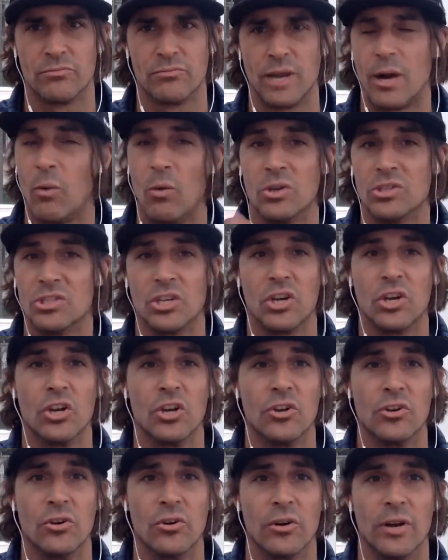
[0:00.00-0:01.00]
I wasn't going to
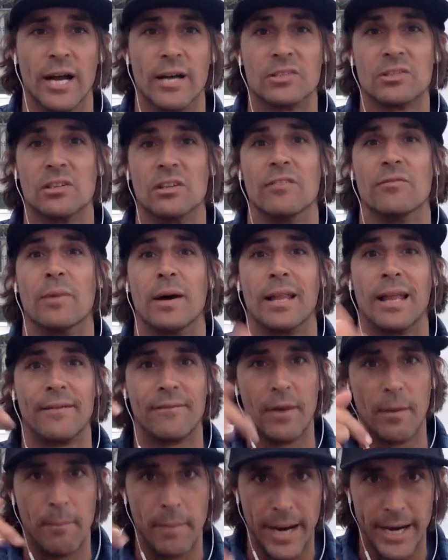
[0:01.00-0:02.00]
do it. I was going to live my life
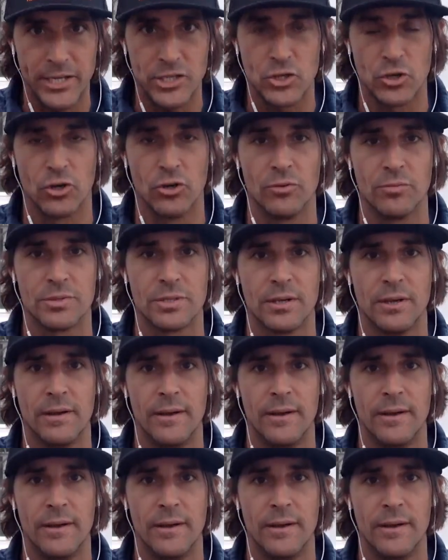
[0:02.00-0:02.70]
on my terms,